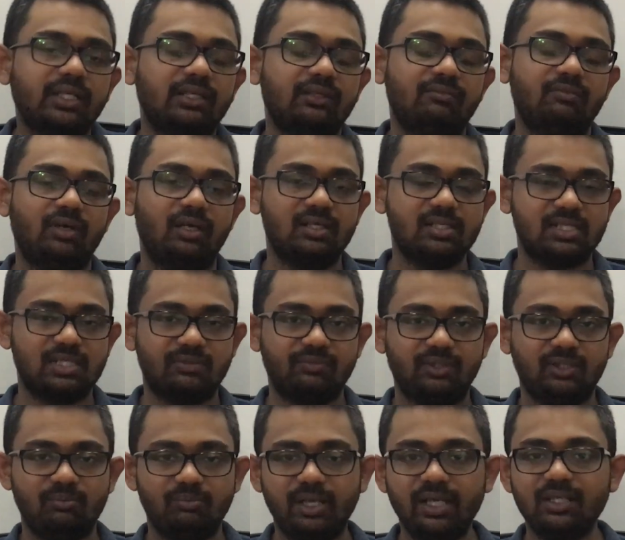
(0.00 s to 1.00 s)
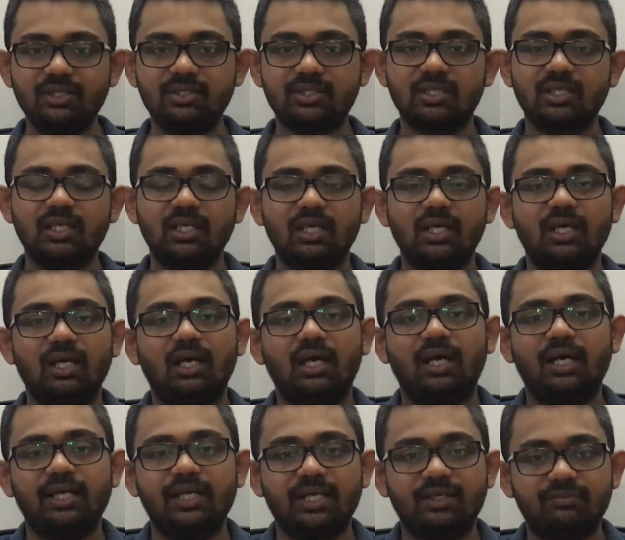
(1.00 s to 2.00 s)
advanced level batch,
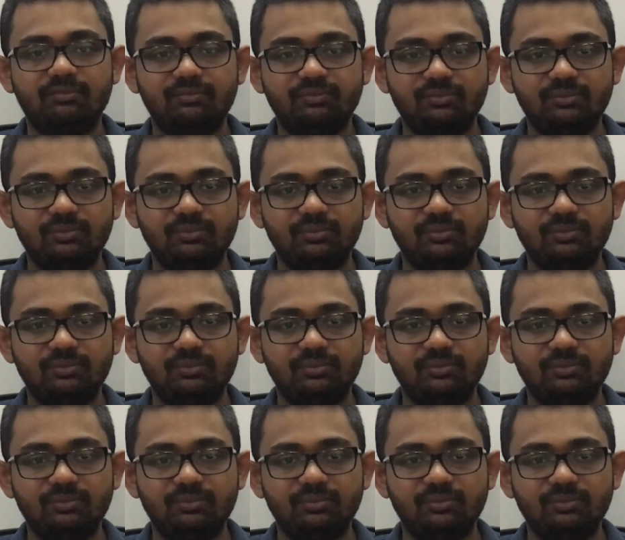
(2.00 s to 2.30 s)
I have